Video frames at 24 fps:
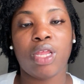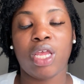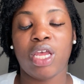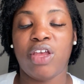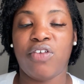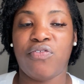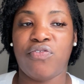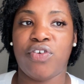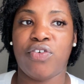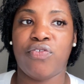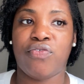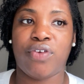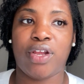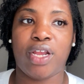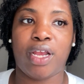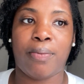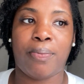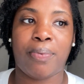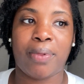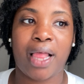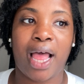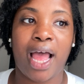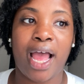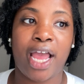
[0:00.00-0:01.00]
if you
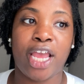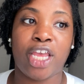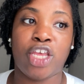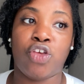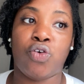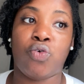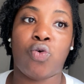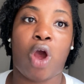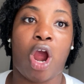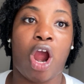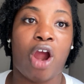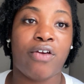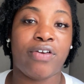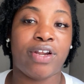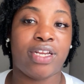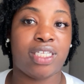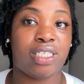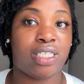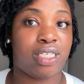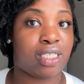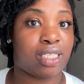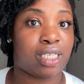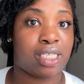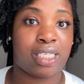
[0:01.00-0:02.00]
reapply and you already
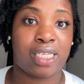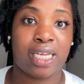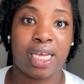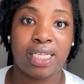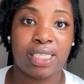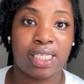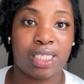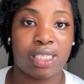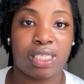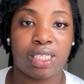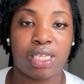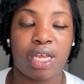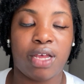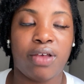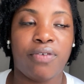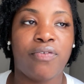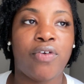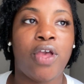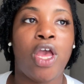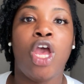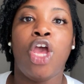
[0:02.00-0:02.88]
took the test and stuff,